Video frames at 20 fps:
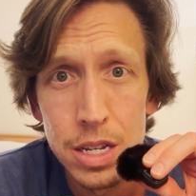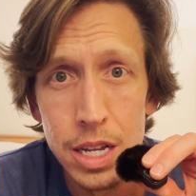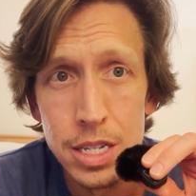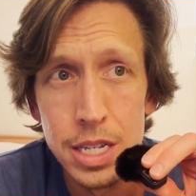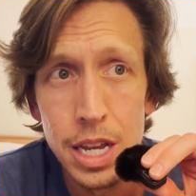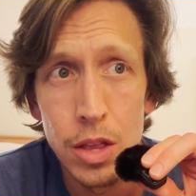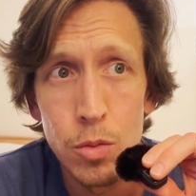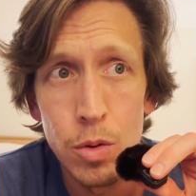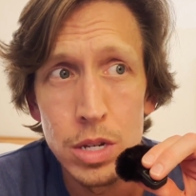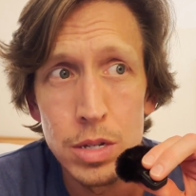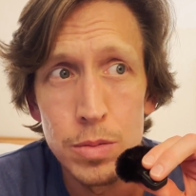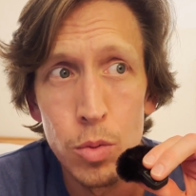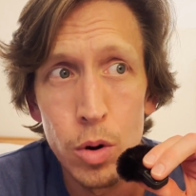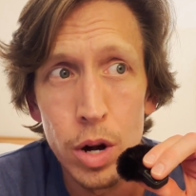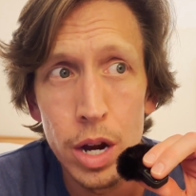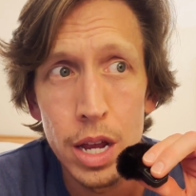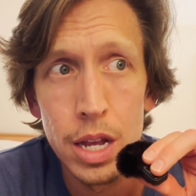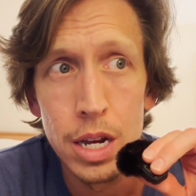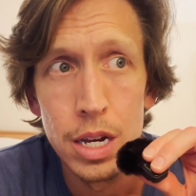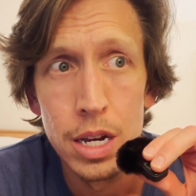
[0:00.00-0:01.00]
And Southwest
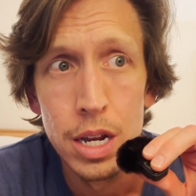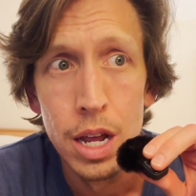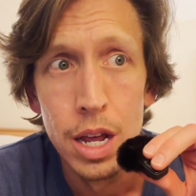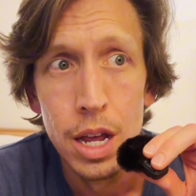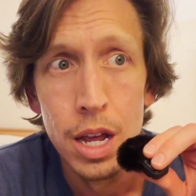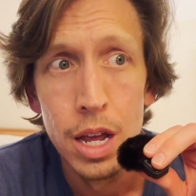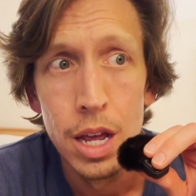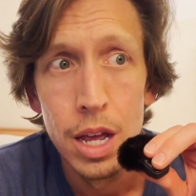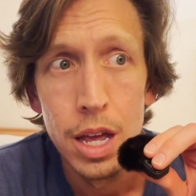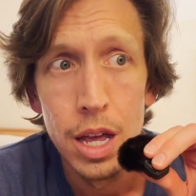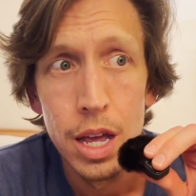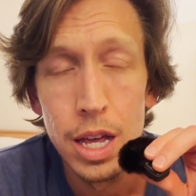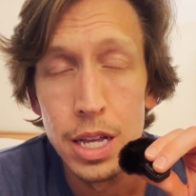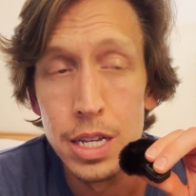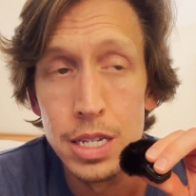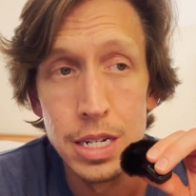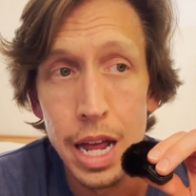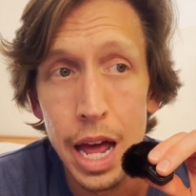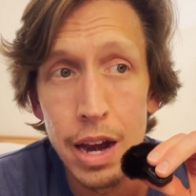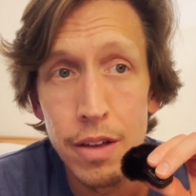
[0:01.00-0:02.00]
brand
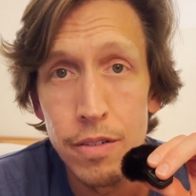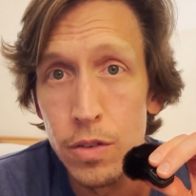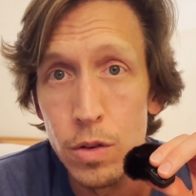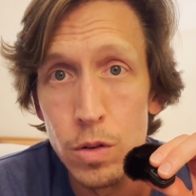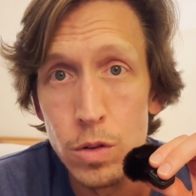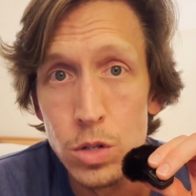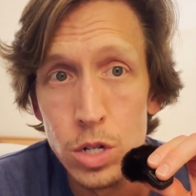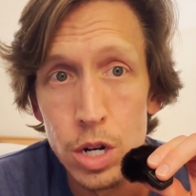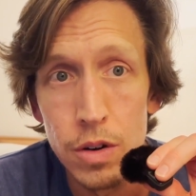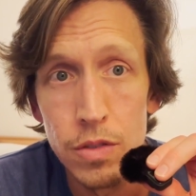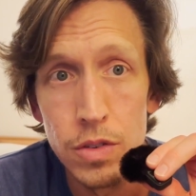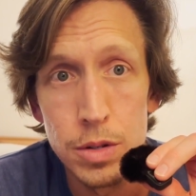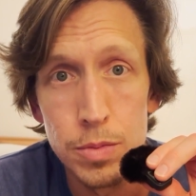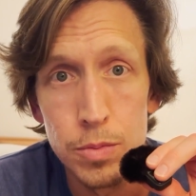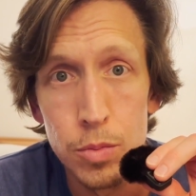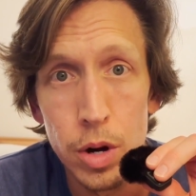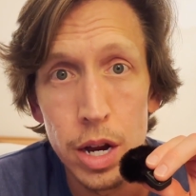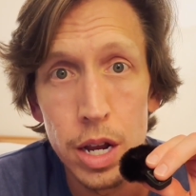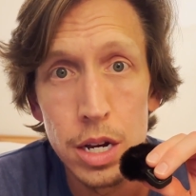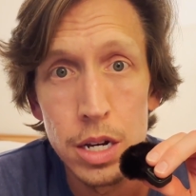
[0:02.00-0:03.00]
is not a food service
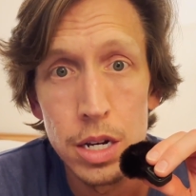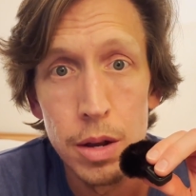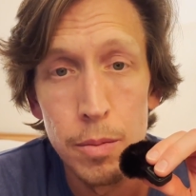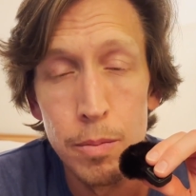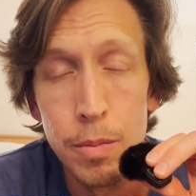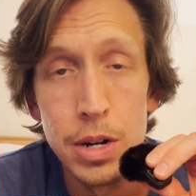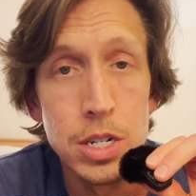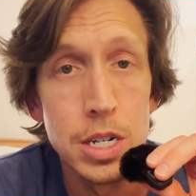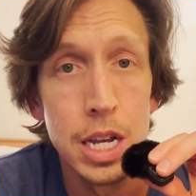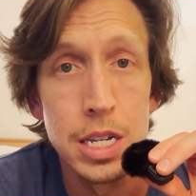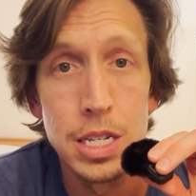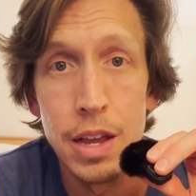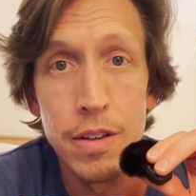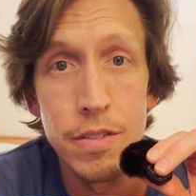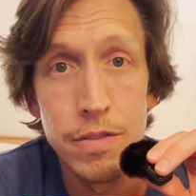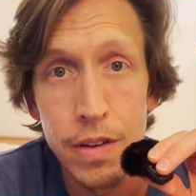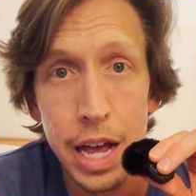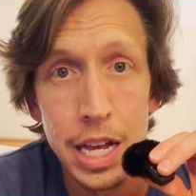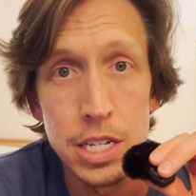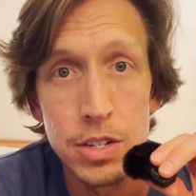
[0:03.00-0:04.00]
brand, much less a
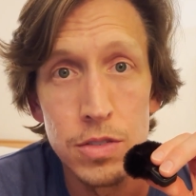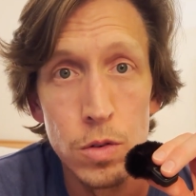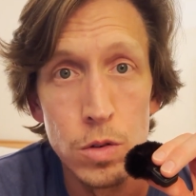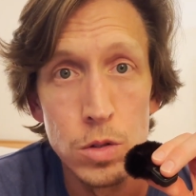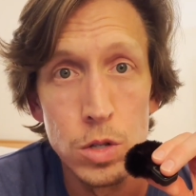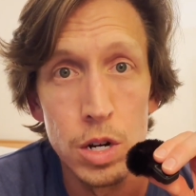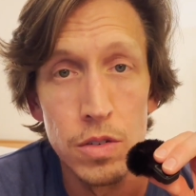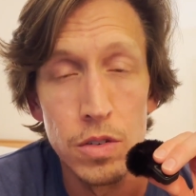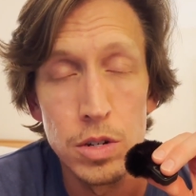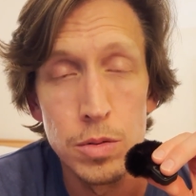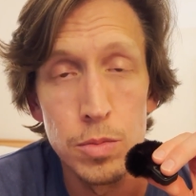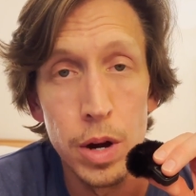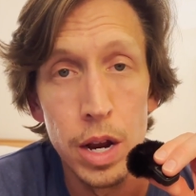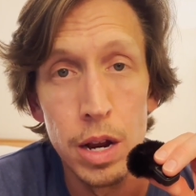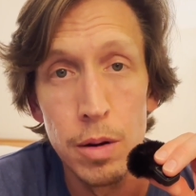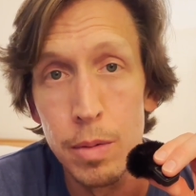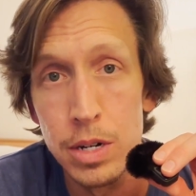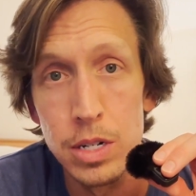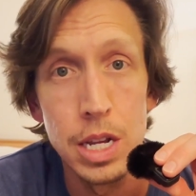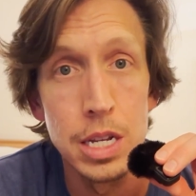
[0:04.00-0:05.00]
fast food service
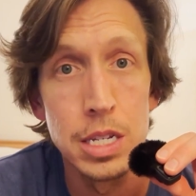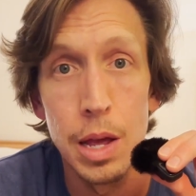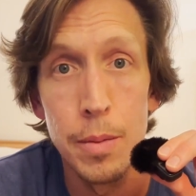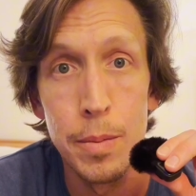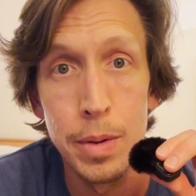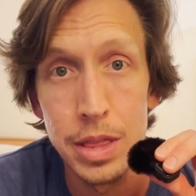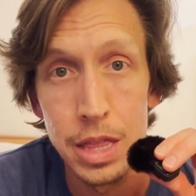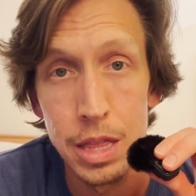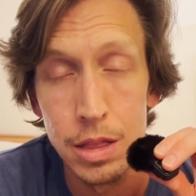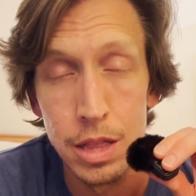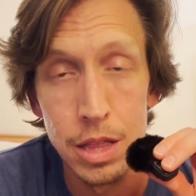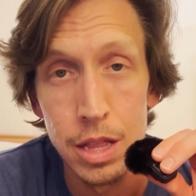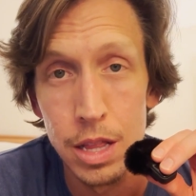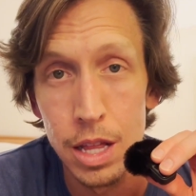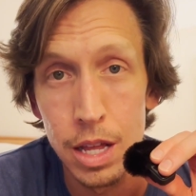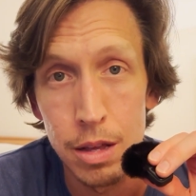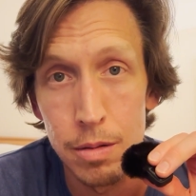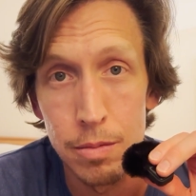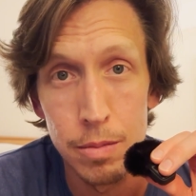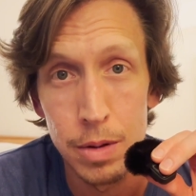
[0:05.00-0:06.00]
brand, much less
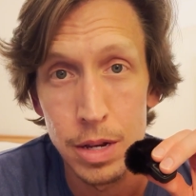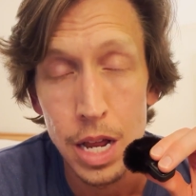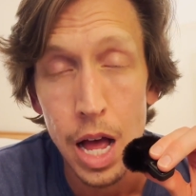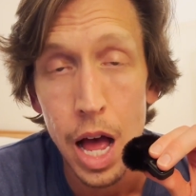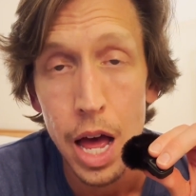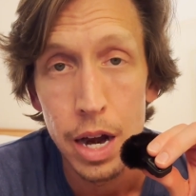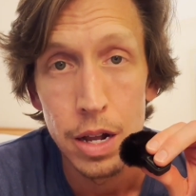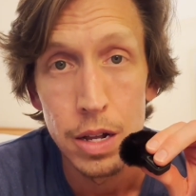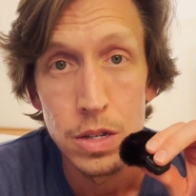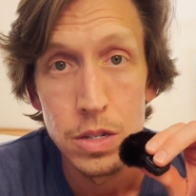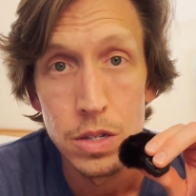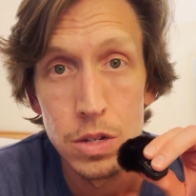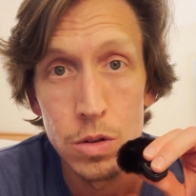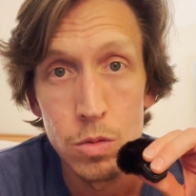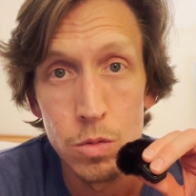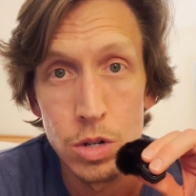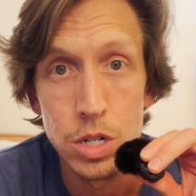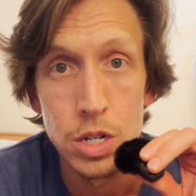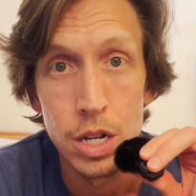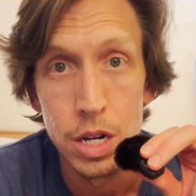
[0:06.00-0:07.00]
like McDonald's,
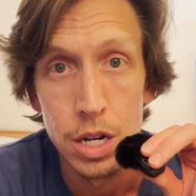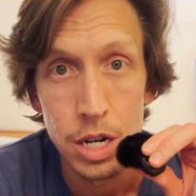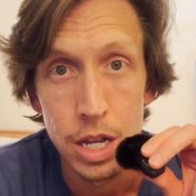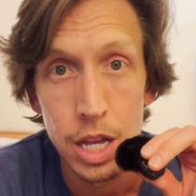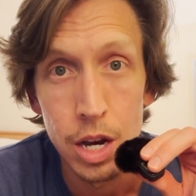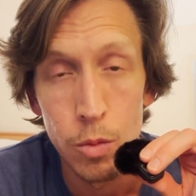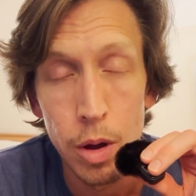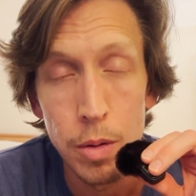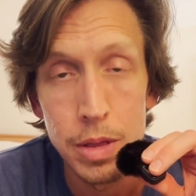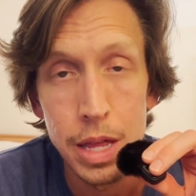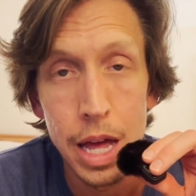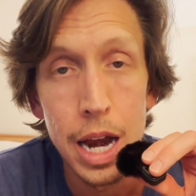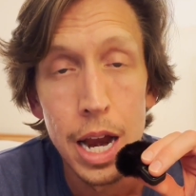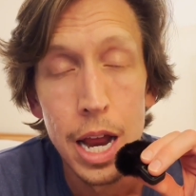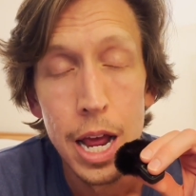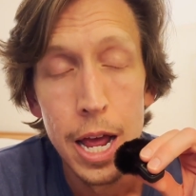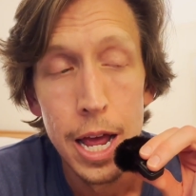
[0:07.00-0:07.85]
which can get away with that.